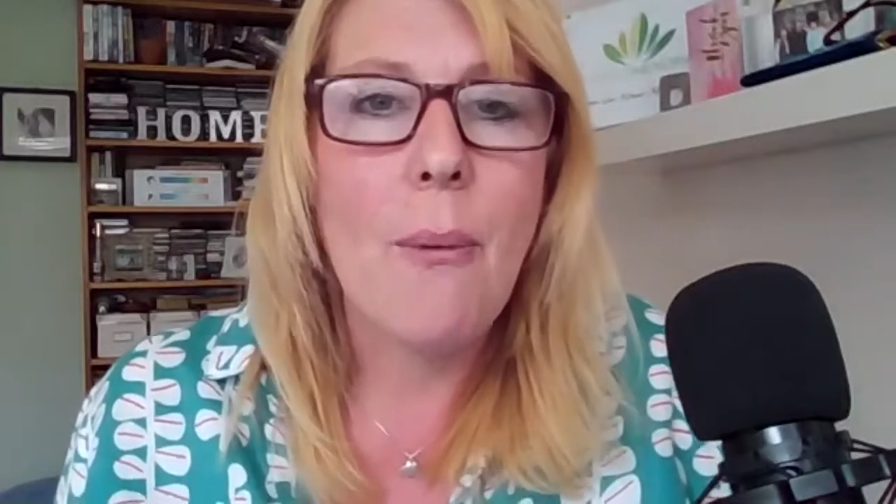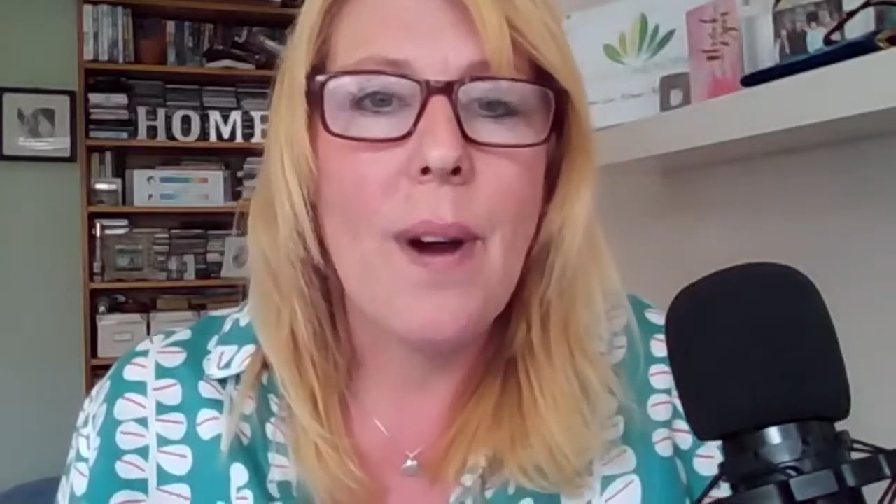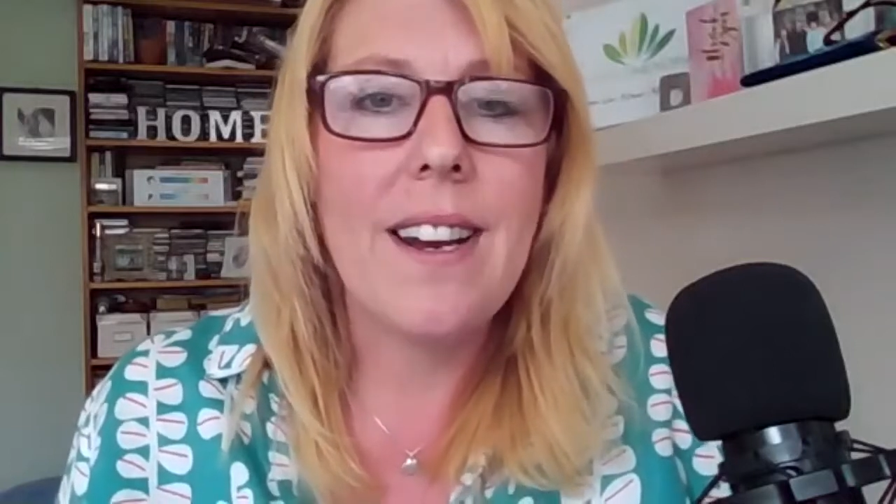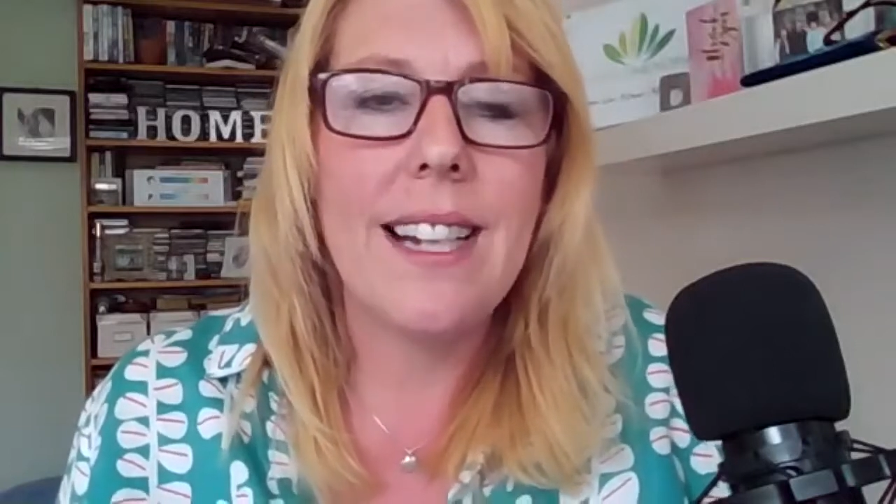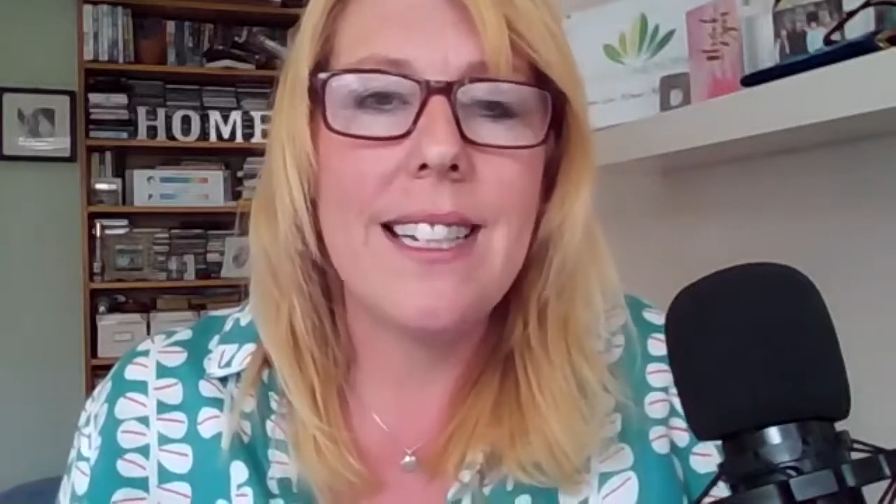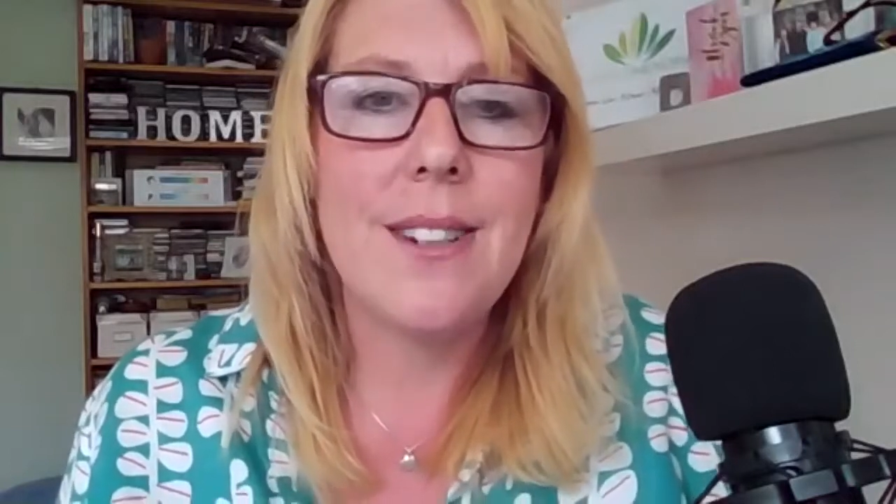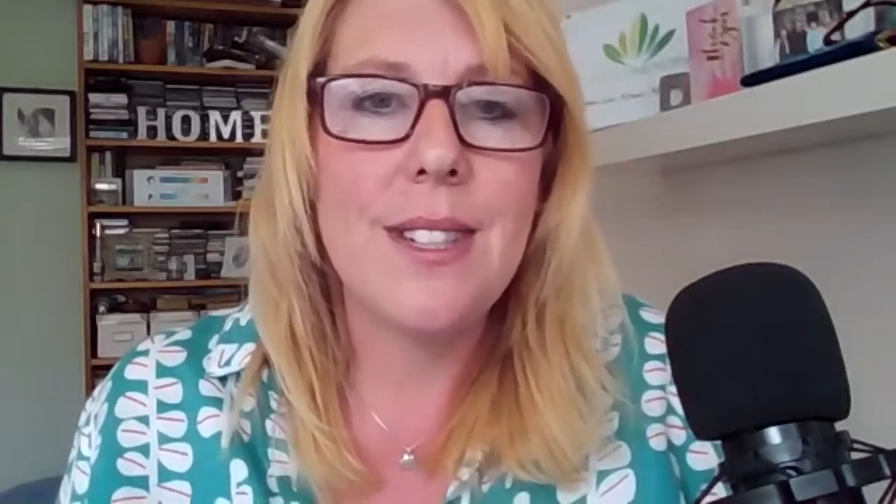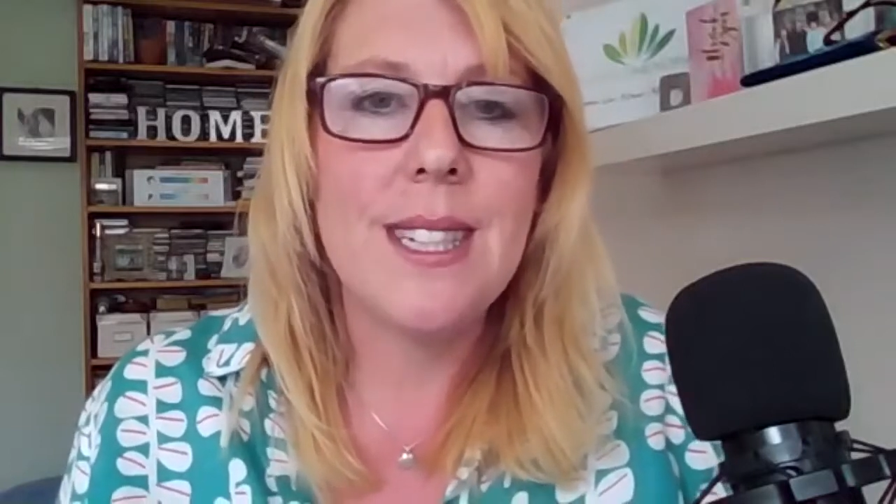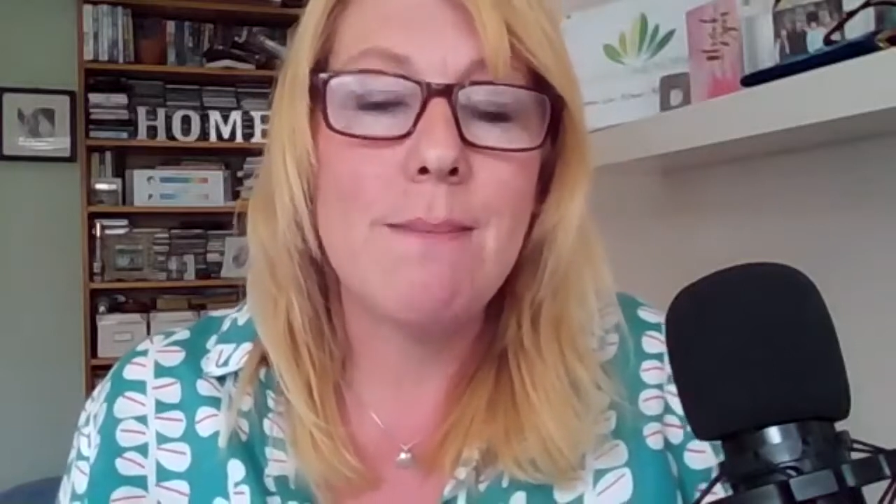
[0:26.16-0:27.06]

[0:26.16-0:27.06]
when I noticed